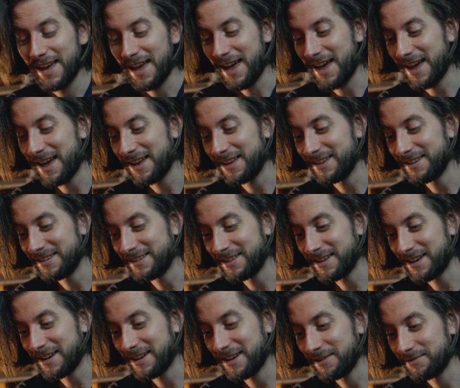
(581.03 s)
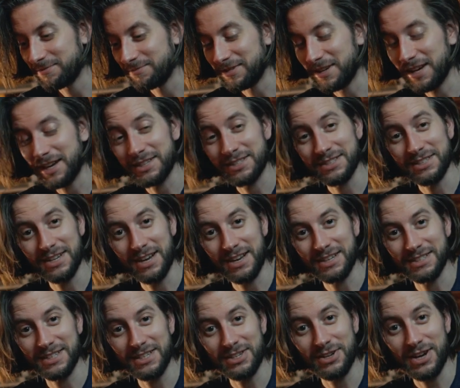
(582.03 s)
and
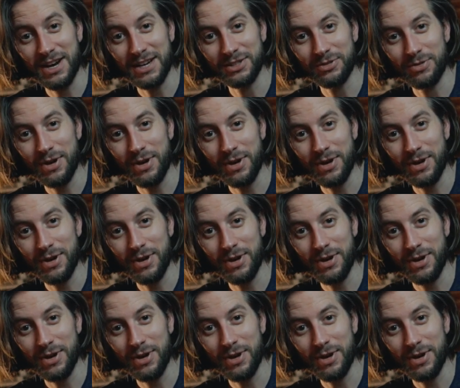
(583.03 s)
I'll see you guys